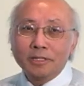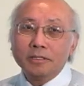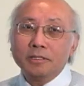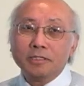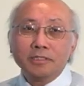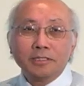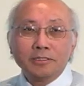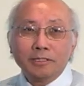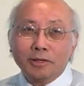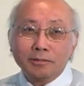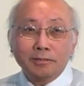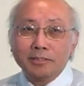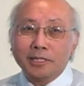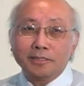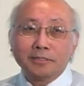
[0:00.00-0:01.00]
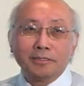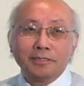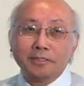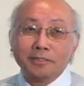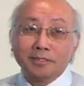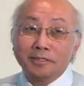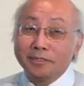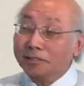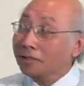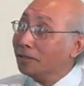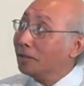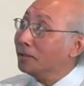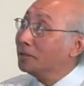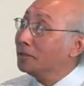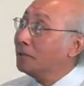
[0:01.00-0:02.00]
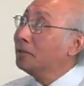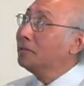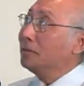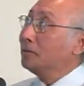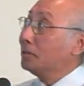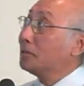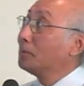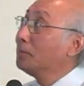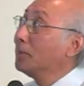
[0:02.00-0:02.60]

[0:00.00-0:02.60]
break is not that serious